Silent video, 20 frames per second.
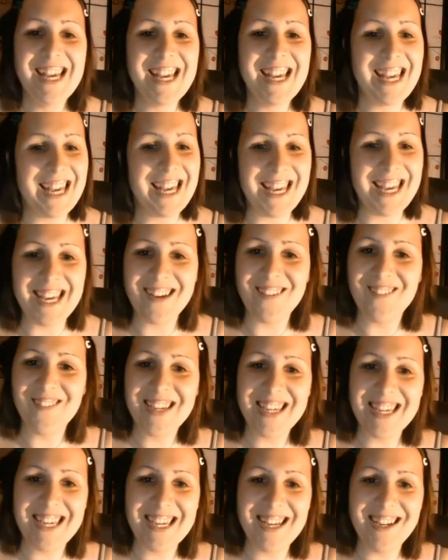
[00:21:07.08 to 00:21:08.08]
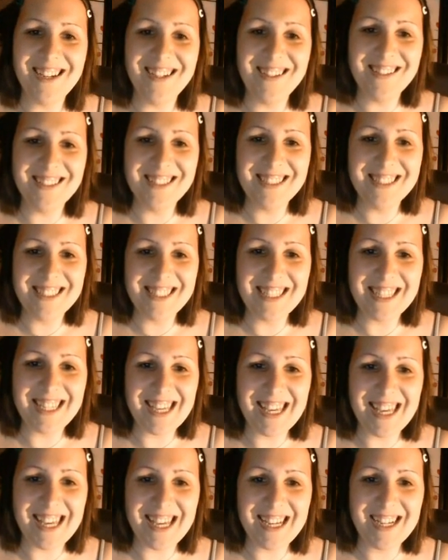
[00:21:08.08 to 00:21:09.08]
Here we go.
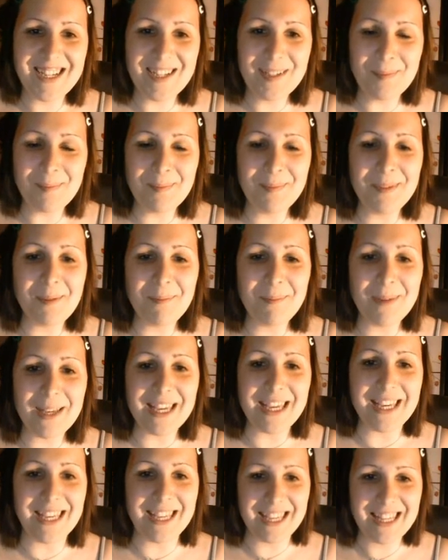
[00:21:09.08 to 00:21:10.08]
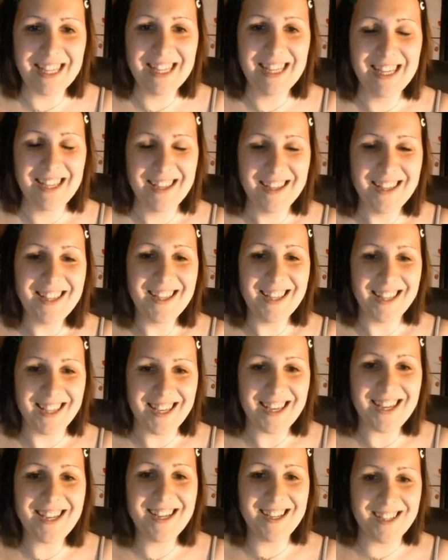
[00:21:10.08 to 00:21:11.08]
Here come the beak.
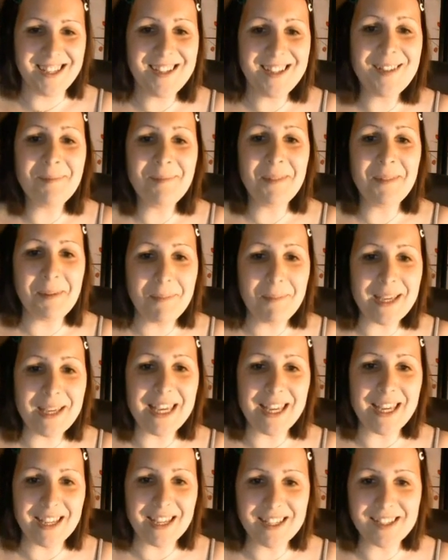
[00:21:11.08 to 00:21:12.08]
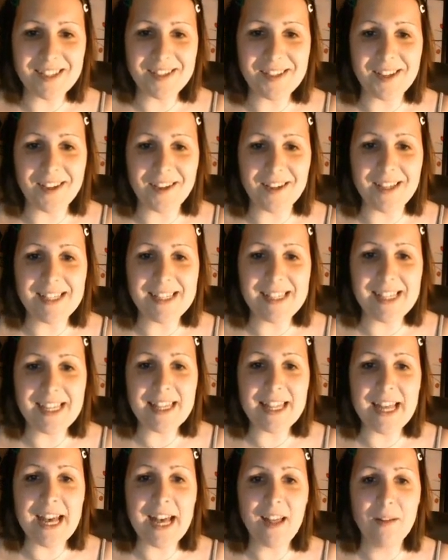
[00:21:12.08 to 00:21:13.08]
Here come the beak. So you see
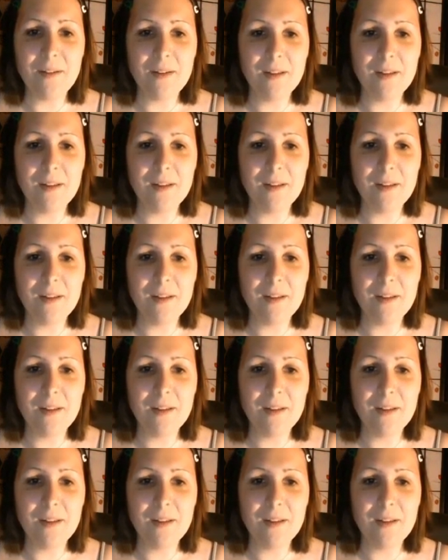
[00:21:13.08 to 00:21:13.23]
that?